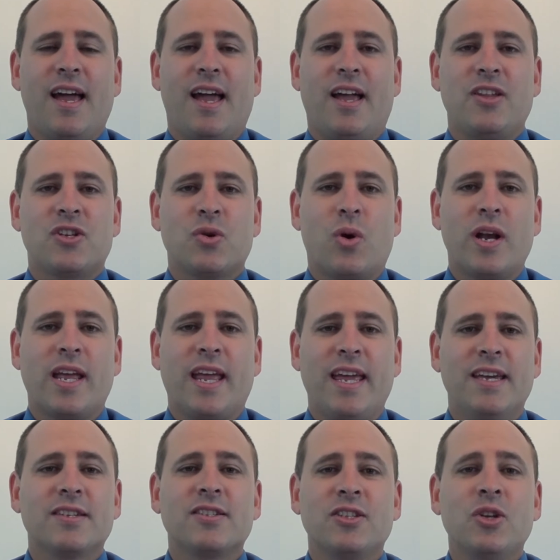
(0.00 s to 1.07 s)
and joining
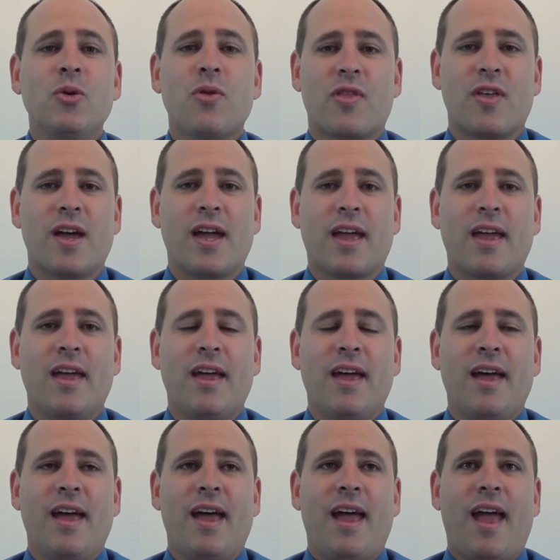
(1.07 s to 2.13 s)
his new
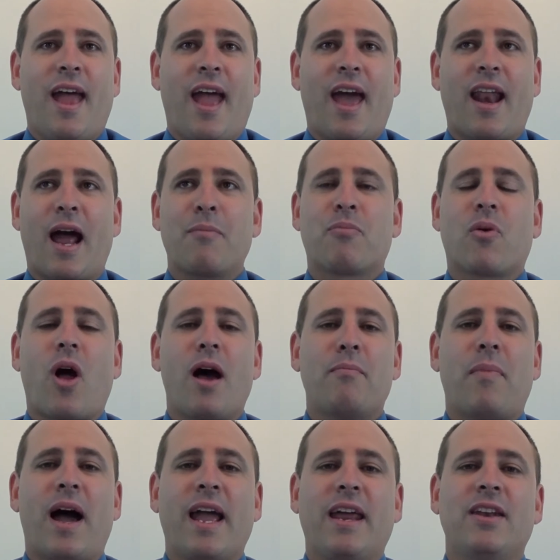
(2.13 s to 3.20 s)
thing. And I brought
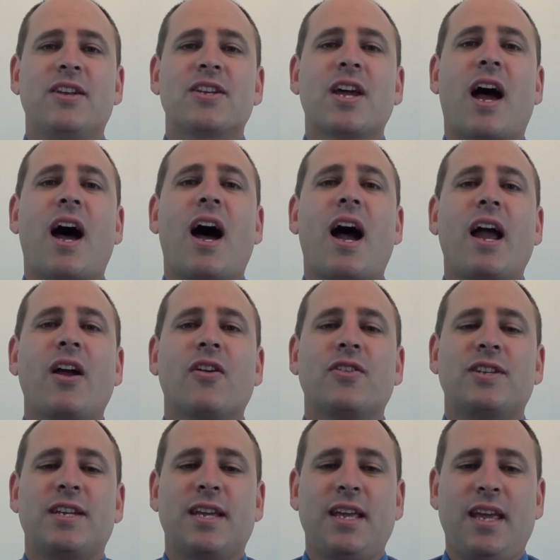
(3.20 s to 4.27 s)
my entire
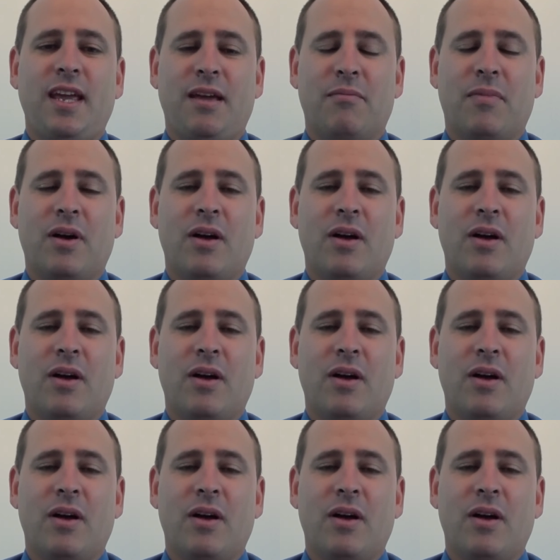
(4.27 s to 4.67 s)
team,